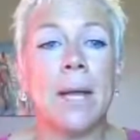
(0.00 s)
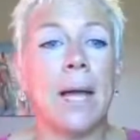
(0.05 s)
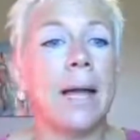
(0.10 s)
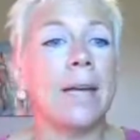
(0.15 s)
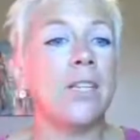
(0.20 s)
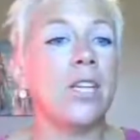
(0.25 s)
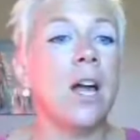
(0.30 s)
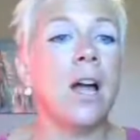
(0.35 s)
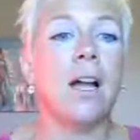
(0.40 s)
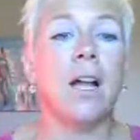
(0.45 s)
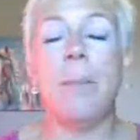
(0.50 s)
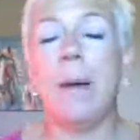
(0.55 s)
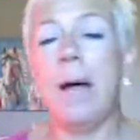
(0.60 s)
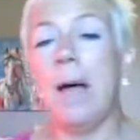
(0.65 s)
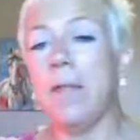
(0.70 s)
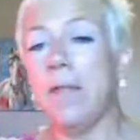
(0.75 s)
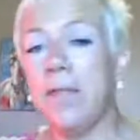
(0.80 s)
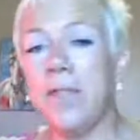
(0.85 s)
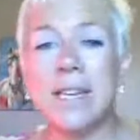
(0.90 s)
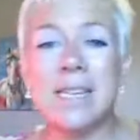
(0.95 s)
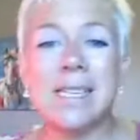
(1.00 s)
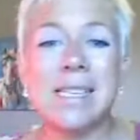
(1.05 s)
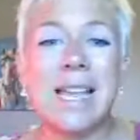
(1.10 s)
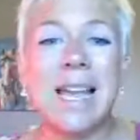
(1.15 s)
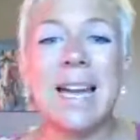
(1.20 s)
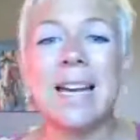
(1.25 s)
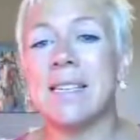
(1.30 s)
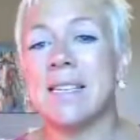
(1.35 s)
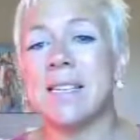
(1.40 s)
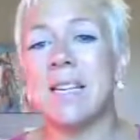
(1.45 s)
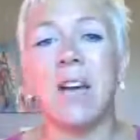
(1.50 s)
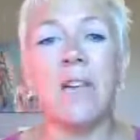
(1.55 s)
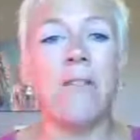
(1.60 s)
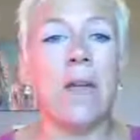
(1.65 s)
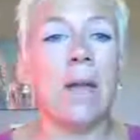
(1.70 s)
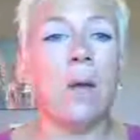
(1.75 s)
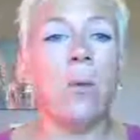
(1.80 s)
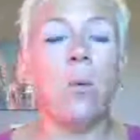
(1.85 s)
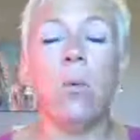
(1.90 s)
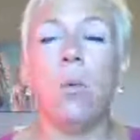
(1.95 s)
I talk about this kind of stuff
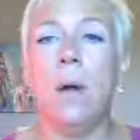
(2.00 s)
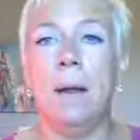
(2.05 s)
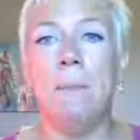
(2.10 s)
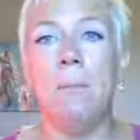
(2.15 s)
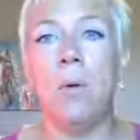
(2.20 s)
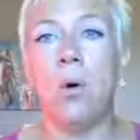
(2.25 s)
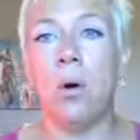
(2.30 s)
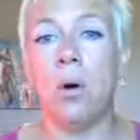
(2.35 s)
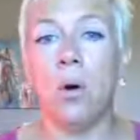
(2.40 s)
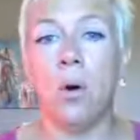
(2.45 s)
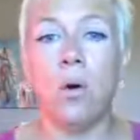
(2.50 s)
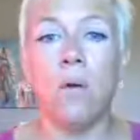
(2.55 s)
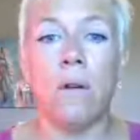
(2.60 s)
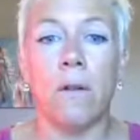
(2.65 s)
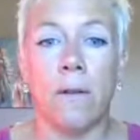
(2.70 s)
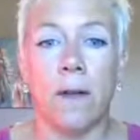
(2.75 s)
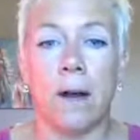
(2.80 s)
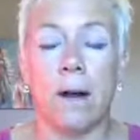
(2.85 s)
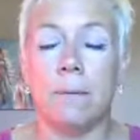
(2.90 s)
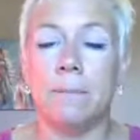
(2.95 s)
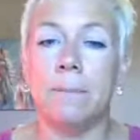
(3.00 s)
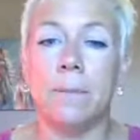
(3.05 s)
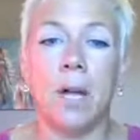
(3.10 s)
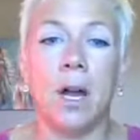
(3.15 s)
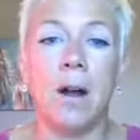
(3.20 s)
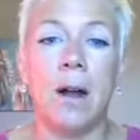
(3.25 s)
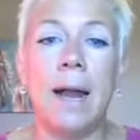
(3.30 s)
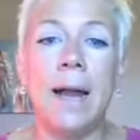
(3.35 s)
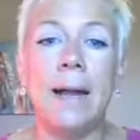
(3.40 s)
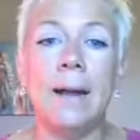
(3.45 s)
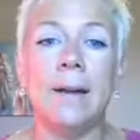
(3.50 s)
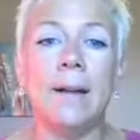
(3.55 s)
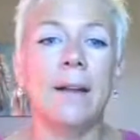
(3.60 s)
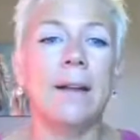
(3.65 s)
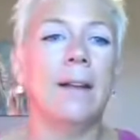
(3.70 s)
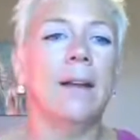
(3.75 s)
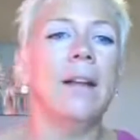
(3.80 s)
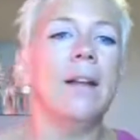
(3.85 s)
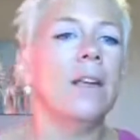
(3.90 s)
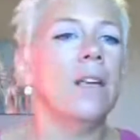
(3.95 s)
and way more over there. All right.
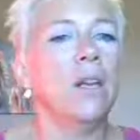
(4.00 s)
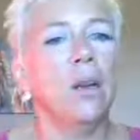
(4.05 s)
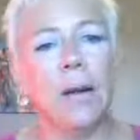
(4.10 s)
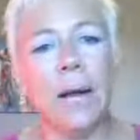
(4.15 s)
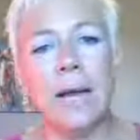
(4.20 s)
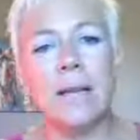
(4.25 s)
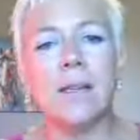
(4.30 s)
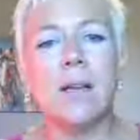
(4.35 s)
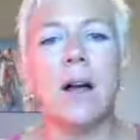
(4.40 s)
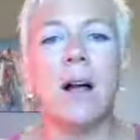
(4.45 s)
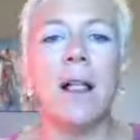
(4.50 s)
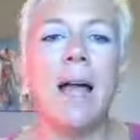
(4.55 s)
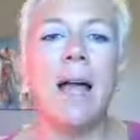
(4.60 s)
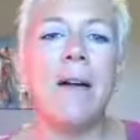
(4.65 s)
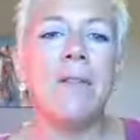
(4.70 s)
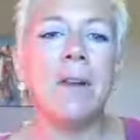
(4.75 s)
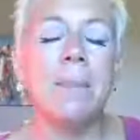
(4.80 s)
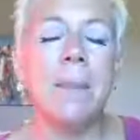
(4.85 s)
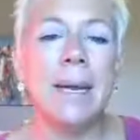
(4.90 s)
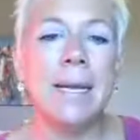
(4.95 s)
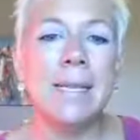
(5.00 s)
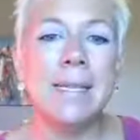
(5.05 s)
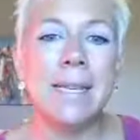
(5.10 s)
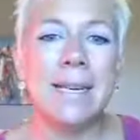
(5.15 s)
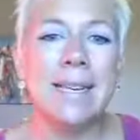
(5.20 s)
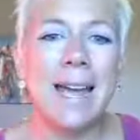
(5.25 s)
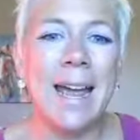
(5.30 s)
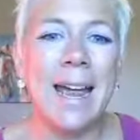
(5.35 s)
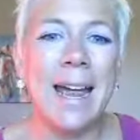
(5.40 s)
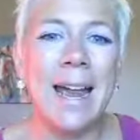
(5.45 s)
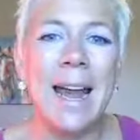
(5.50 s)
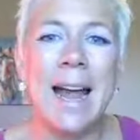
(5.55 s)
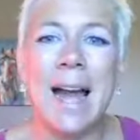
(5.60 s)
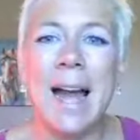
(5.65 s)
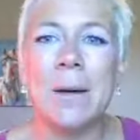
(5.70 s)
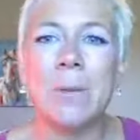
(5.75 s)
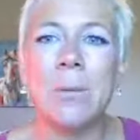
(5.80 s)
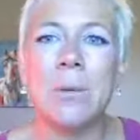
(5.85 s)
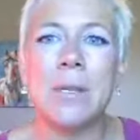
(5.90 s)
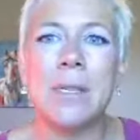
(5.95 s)
You guys all have an amazing day.
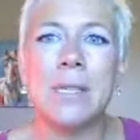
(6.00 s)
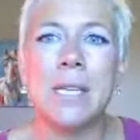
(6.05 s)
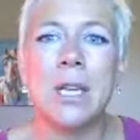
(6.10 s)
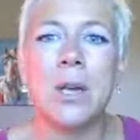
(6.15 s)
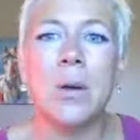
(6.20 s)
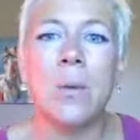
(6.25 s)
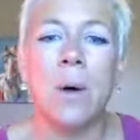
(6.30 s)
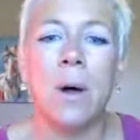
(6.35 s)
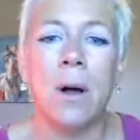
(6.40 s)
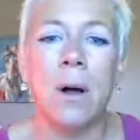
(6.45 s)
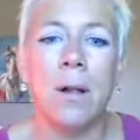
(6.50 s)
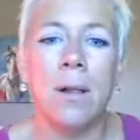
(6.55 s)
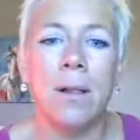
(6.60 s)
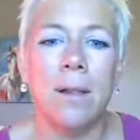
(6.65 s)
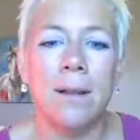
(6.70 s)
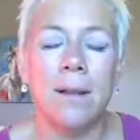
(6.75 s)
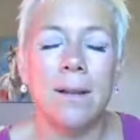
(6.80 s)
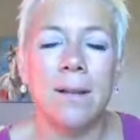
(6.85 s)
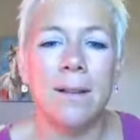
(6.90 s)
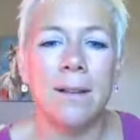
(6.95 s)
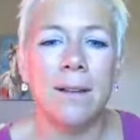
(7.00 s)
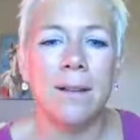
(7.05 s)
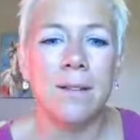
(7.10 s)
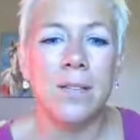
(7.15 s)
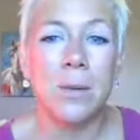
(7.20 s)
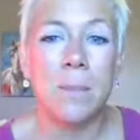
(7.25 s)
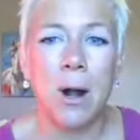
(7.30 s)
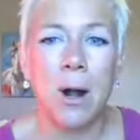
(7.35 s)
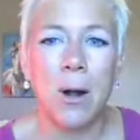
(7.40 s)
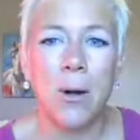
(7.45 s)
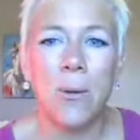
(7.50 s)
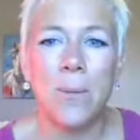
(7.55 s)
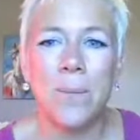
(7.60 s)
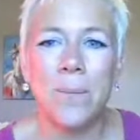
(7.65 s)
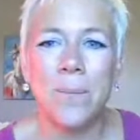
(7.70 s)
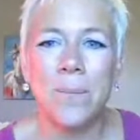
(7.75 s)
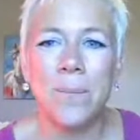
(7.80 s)
I will see you all tomorrow.